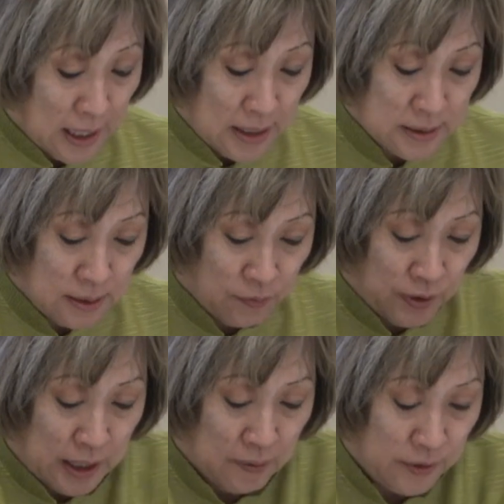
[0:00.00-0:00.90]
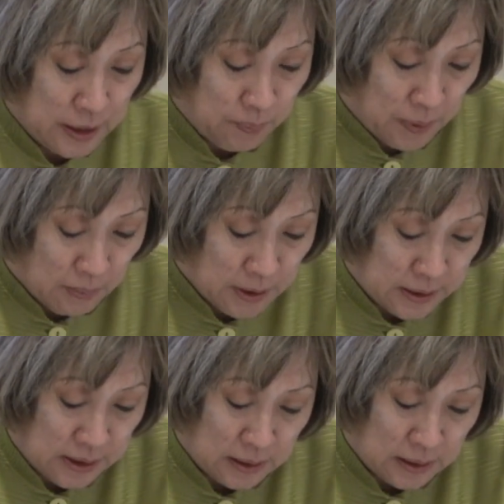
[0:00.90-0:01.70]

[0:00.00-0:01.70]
ask if we have any public